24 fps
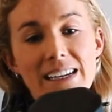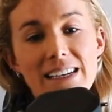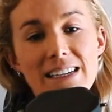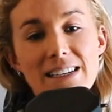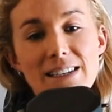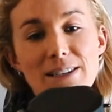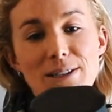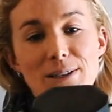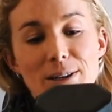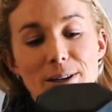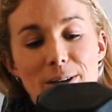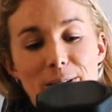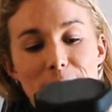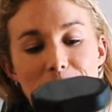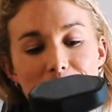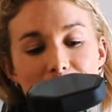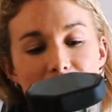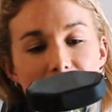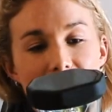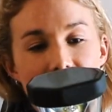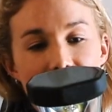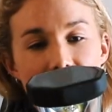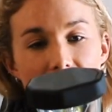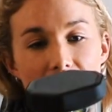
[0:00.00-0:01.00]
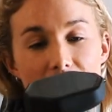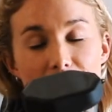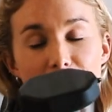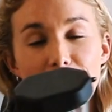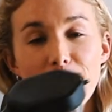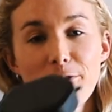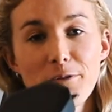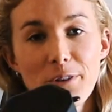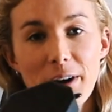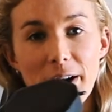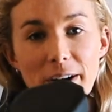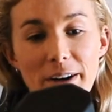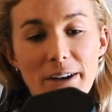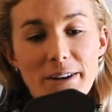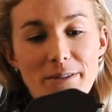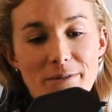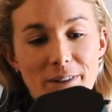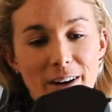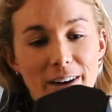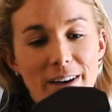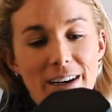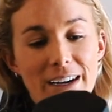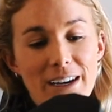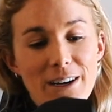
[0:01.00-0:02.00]
So yeah, very,
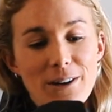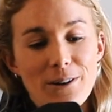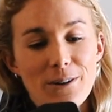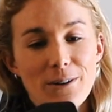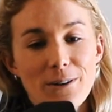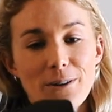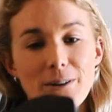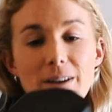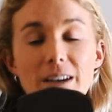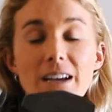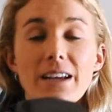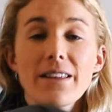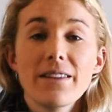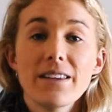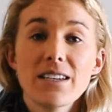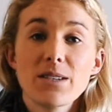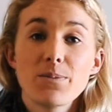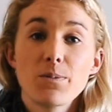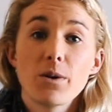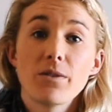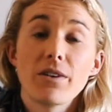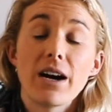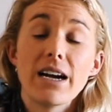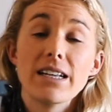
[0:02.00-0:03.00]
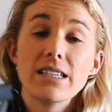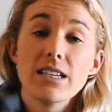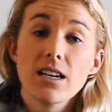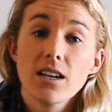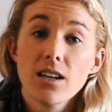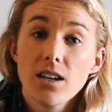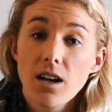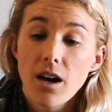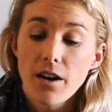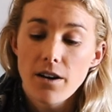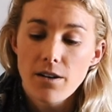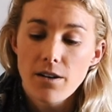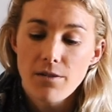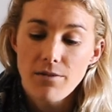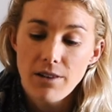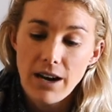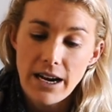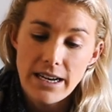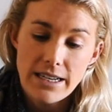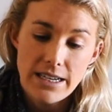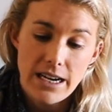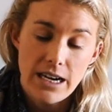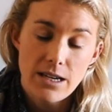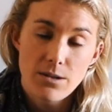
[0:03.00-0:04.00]
very cool. This provides a lot of
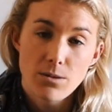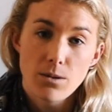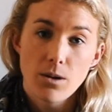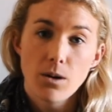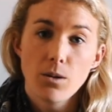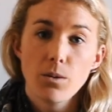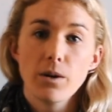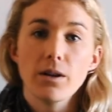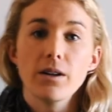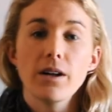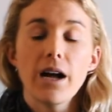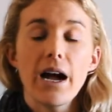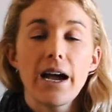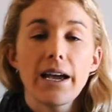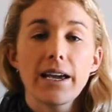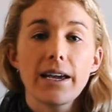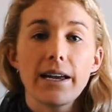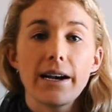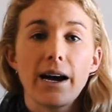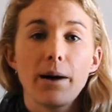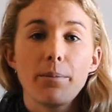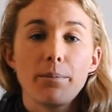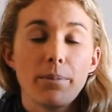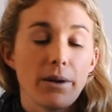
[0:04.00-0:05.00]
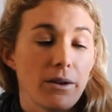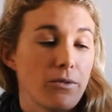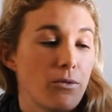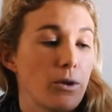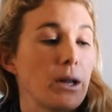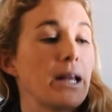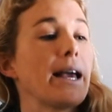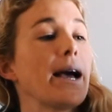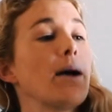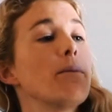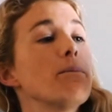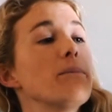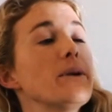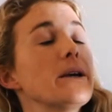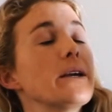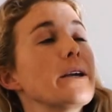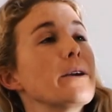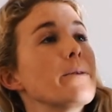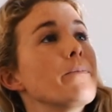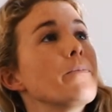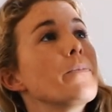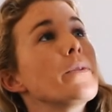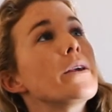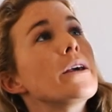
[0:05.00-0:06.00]
light as well. We'll hang it up if we're
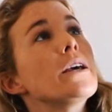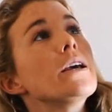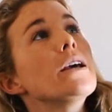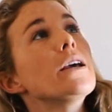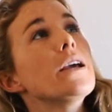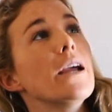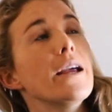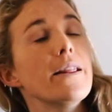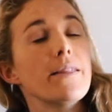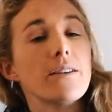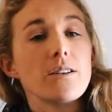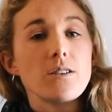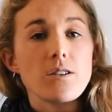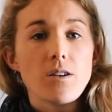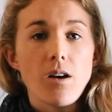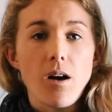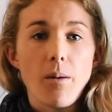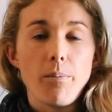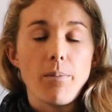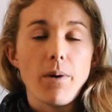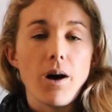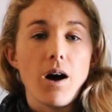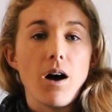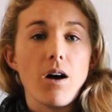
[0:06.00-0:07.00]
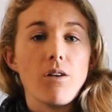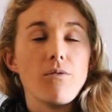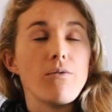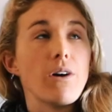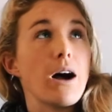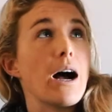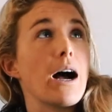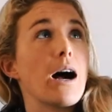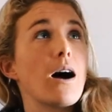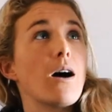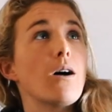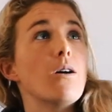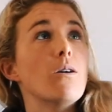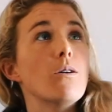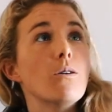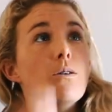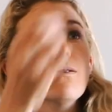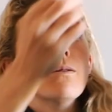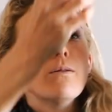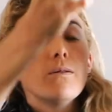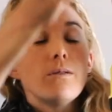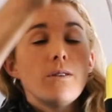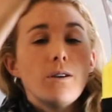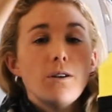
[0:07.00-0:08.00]
camping in the top of
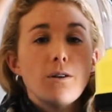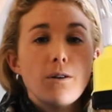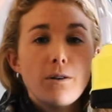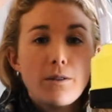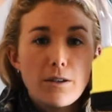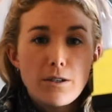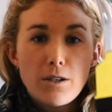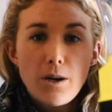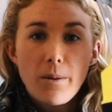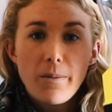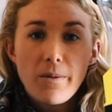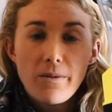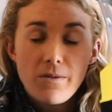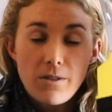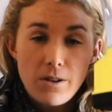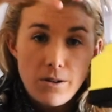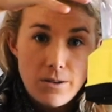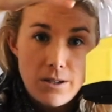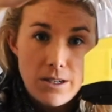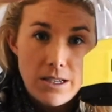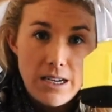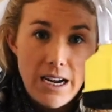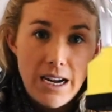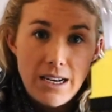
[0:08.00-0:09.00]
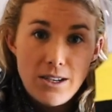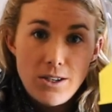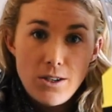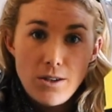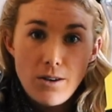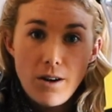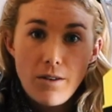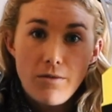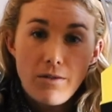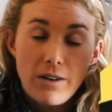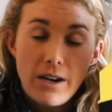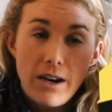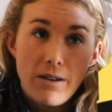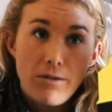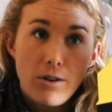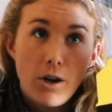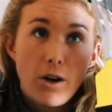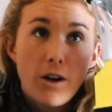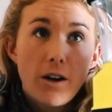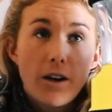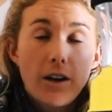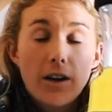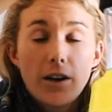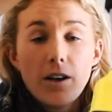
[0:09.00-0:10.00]
our, in the top of your tent, you often have a
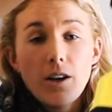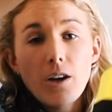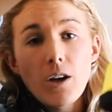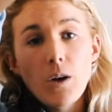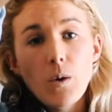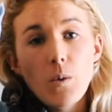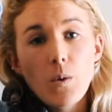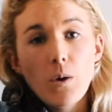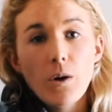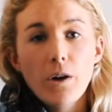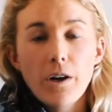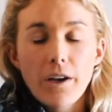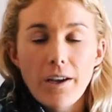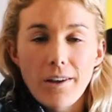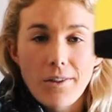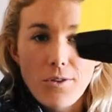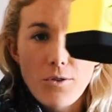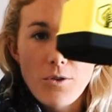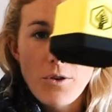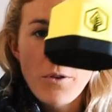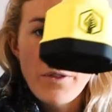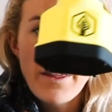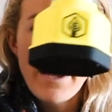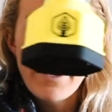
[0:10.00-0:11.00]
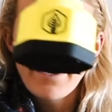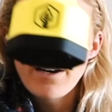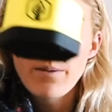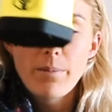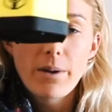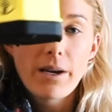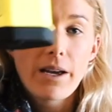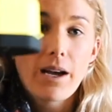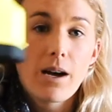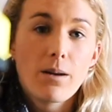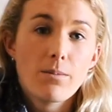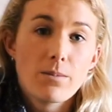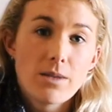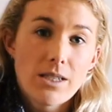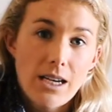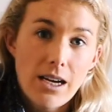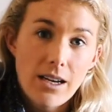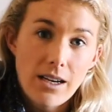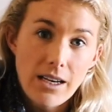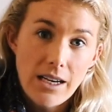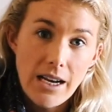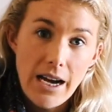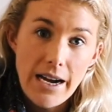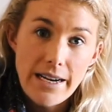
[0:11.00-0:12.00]
hook. We'll hook it through there and it becomes
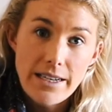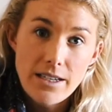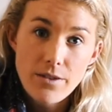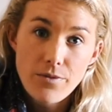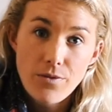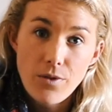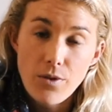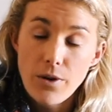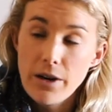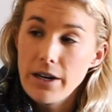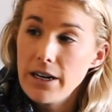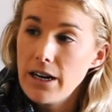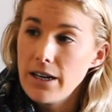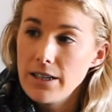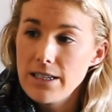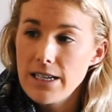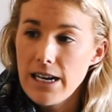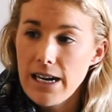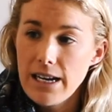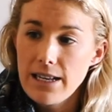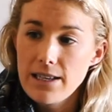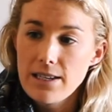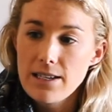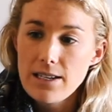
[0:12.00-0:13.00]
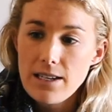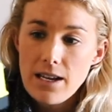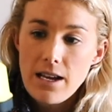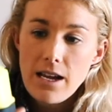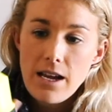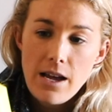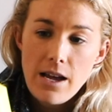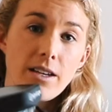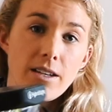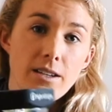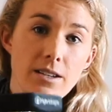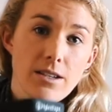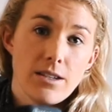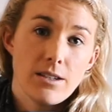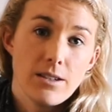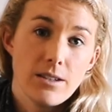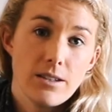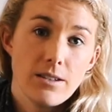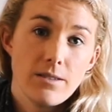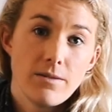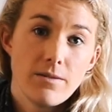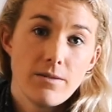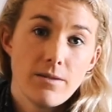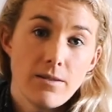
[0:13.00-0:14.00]
our light for in our tent.
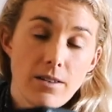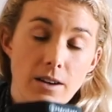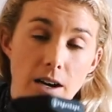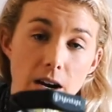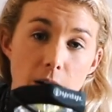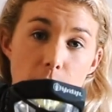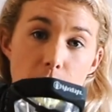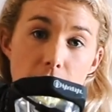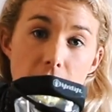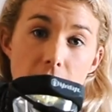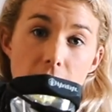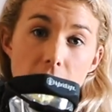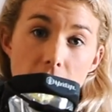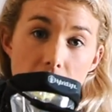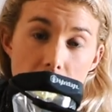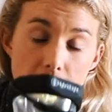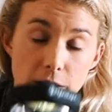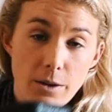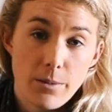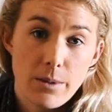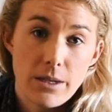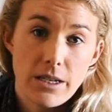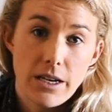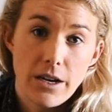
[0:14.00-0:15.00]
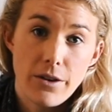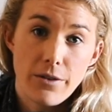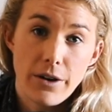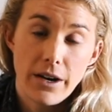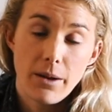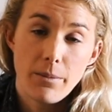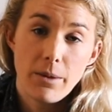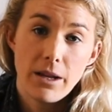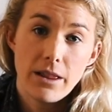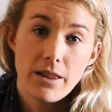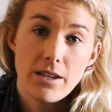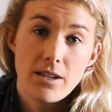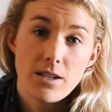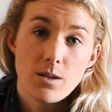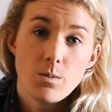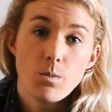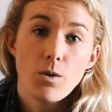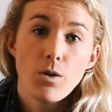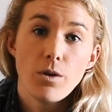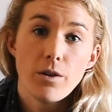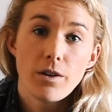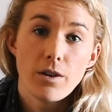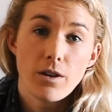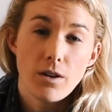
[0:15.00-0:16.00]
So I would 100% recommend this,
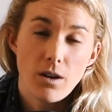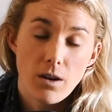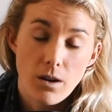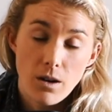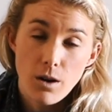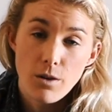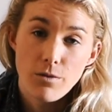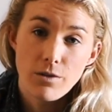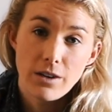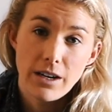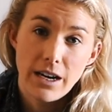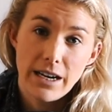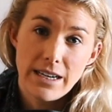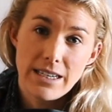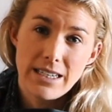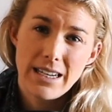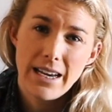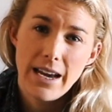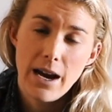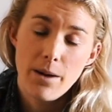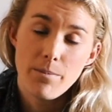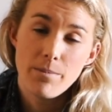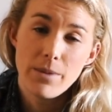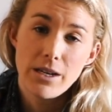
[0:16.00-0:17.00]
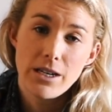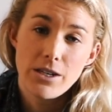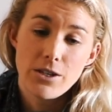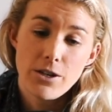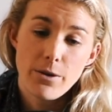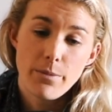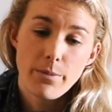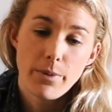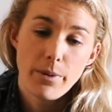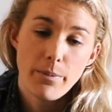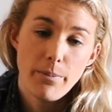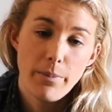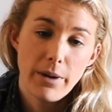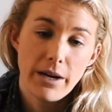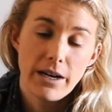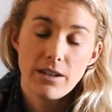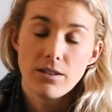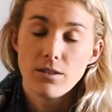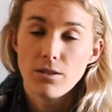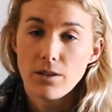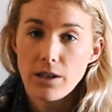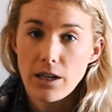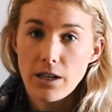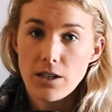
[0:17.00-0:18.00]
more on an overnight camping trip, but I
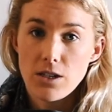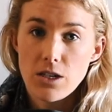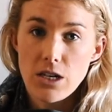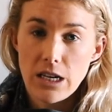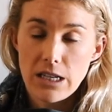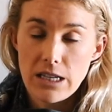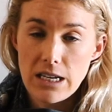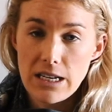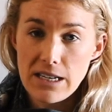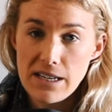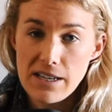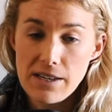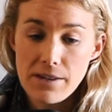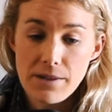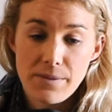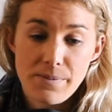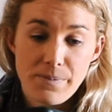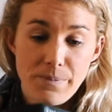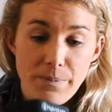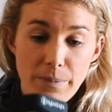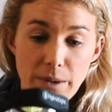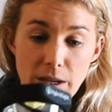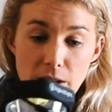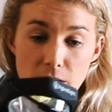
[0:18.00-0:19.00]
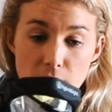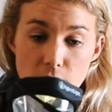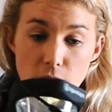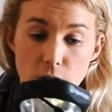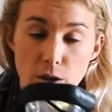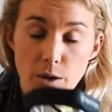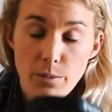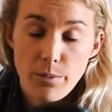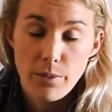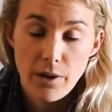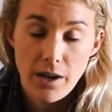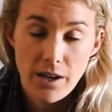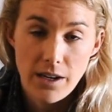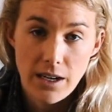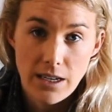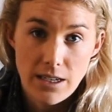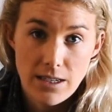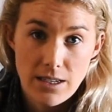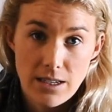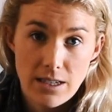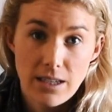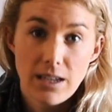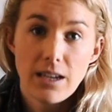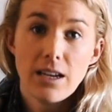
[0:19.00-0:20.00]
thought I'd chuck that in because good
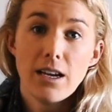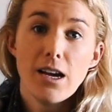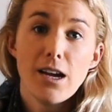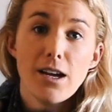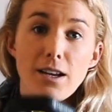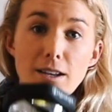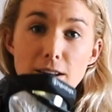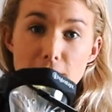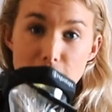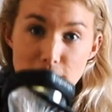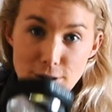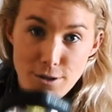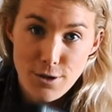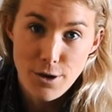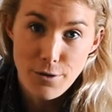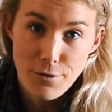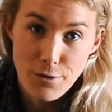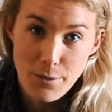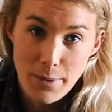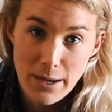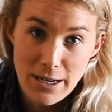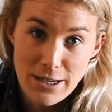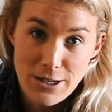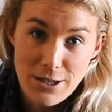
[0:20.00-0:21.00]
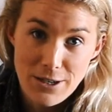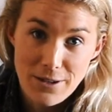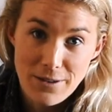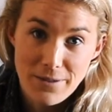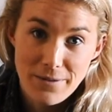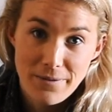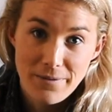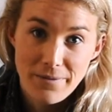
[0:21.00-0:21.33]
products deserve a mention.